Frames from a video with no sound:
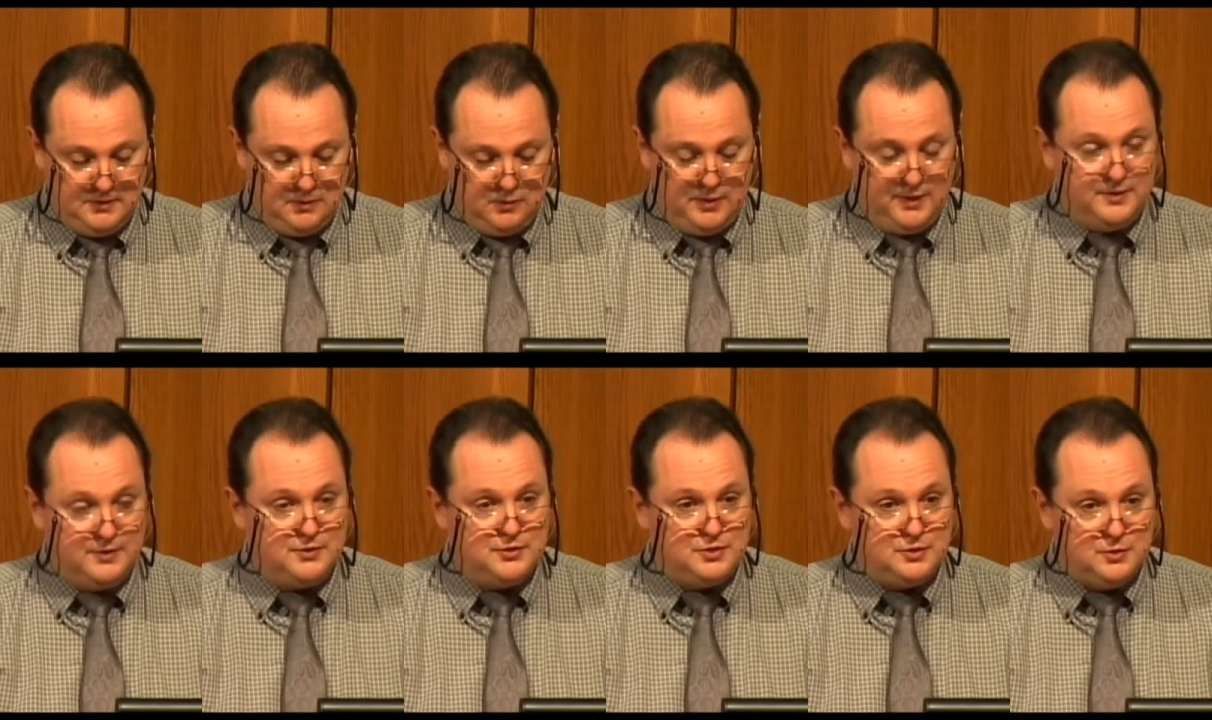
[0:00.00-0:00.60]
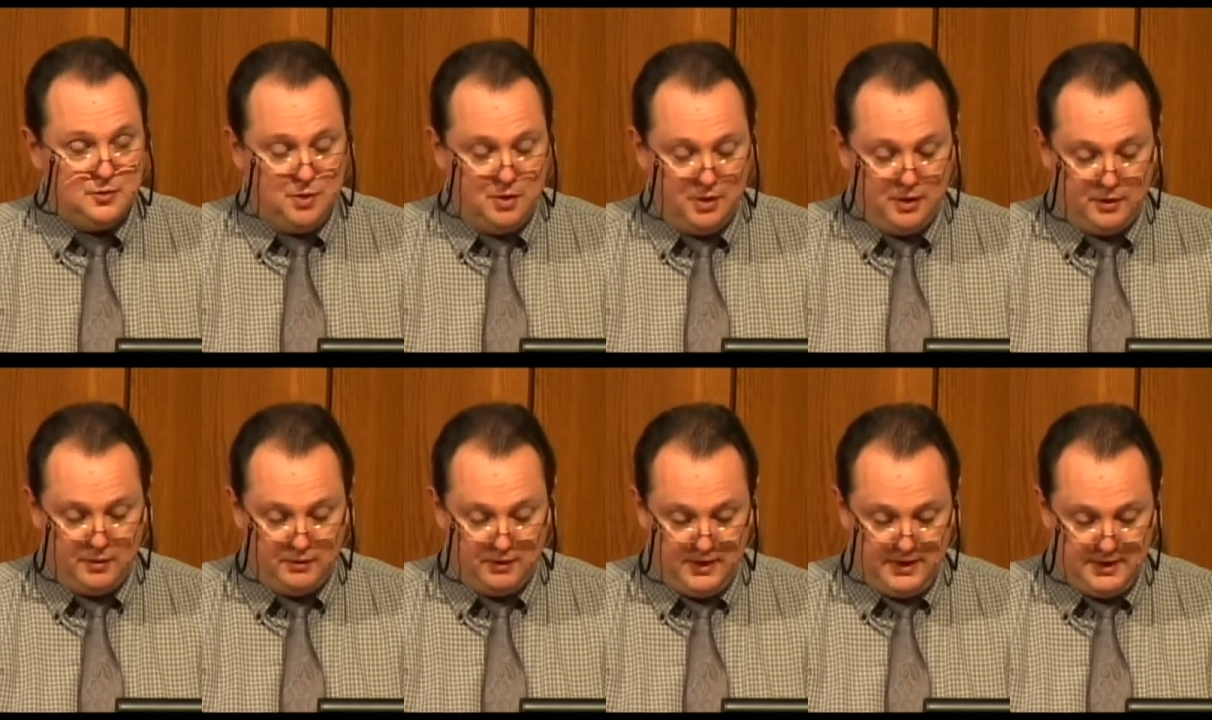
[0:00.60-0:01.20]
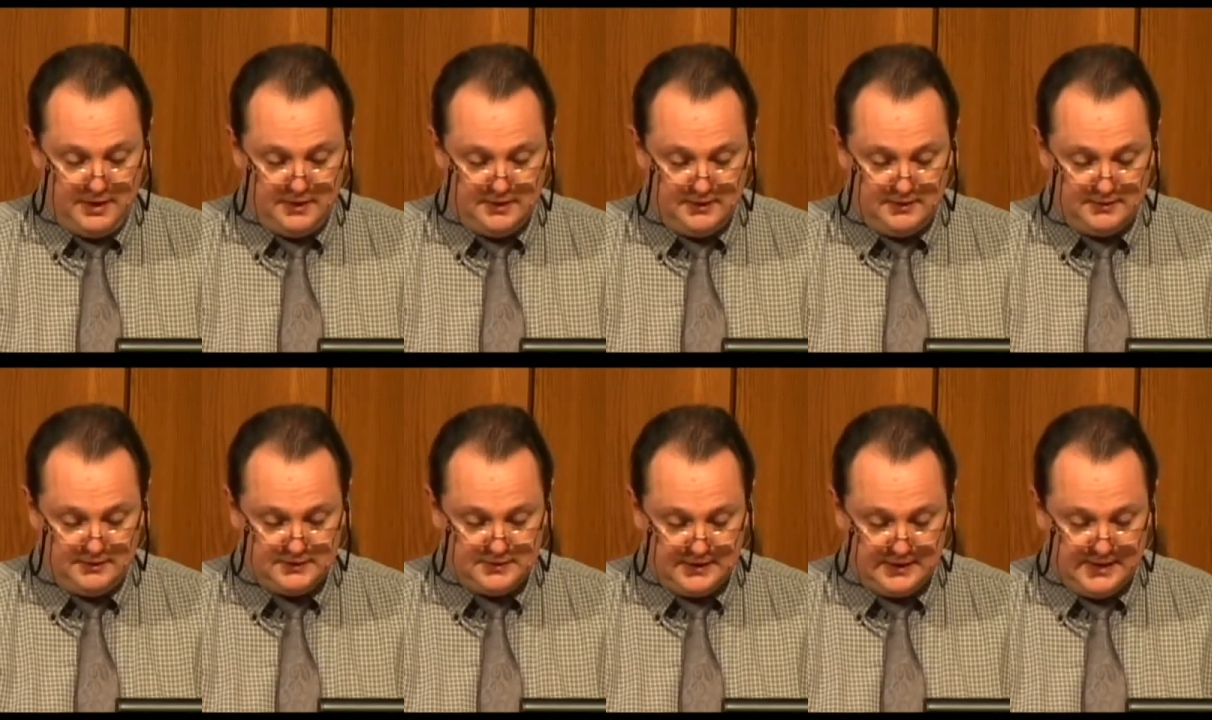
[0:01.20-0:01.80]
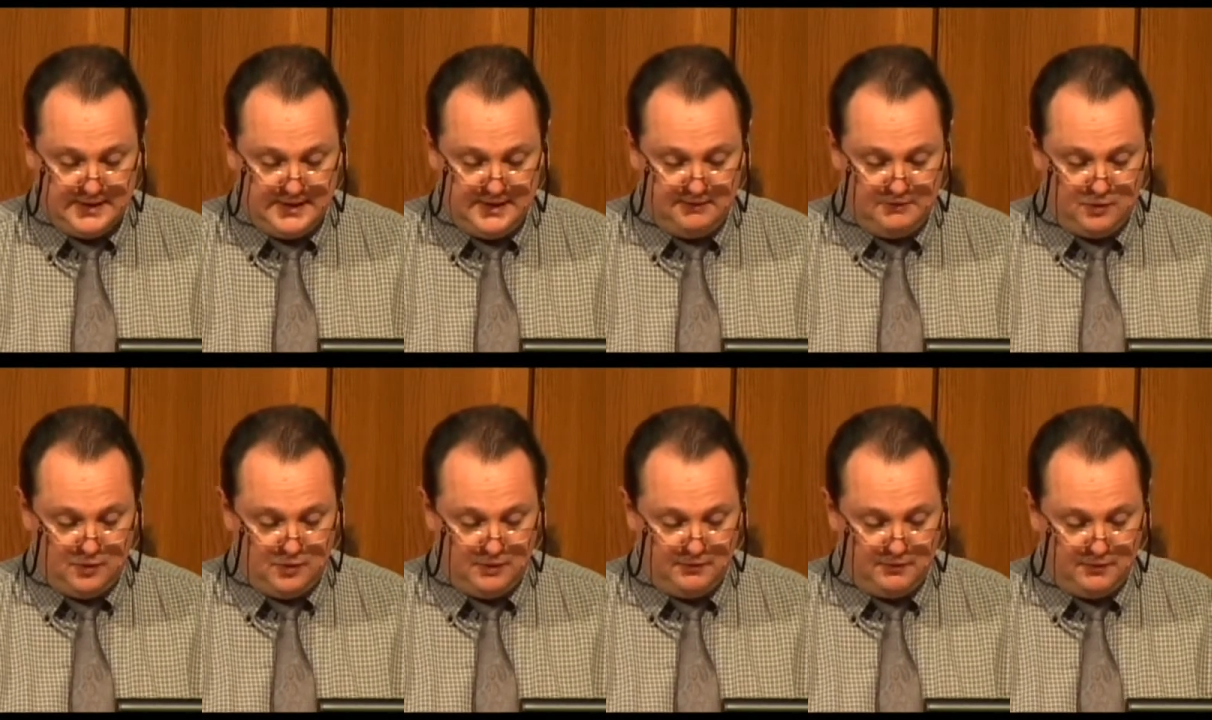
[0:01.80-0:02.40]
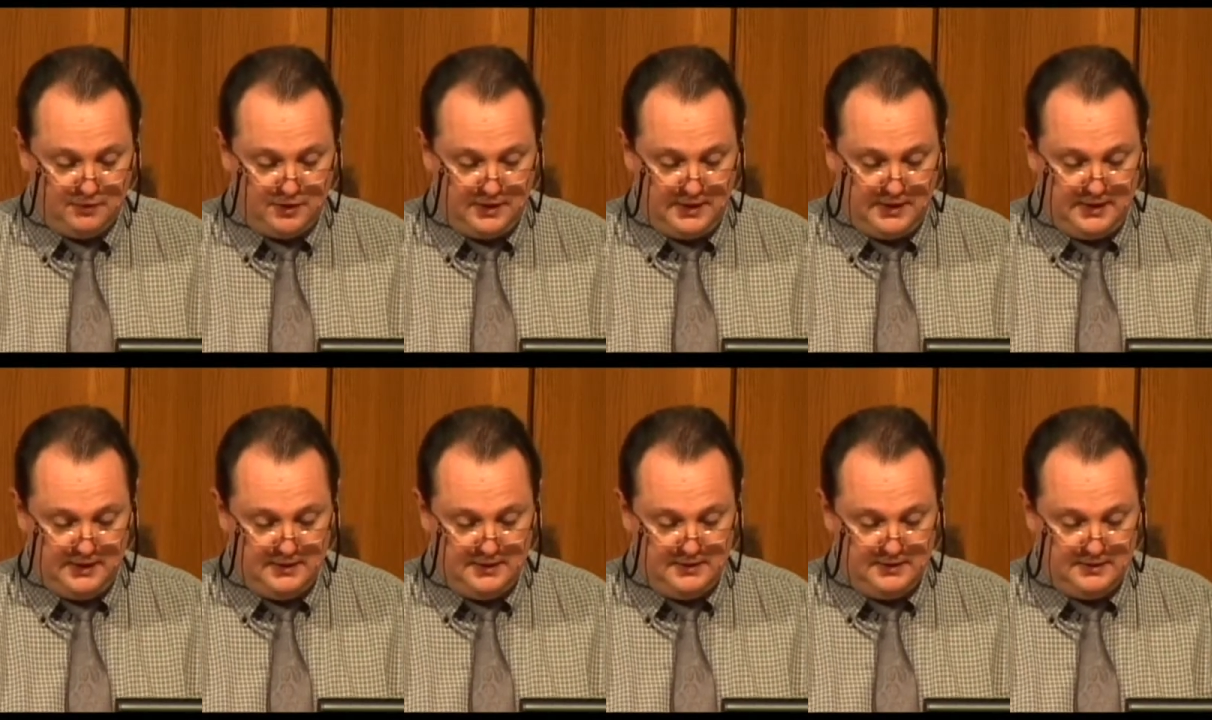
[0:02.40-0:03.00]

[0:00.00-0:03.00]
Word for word: whether Jew or Greek, slave or free,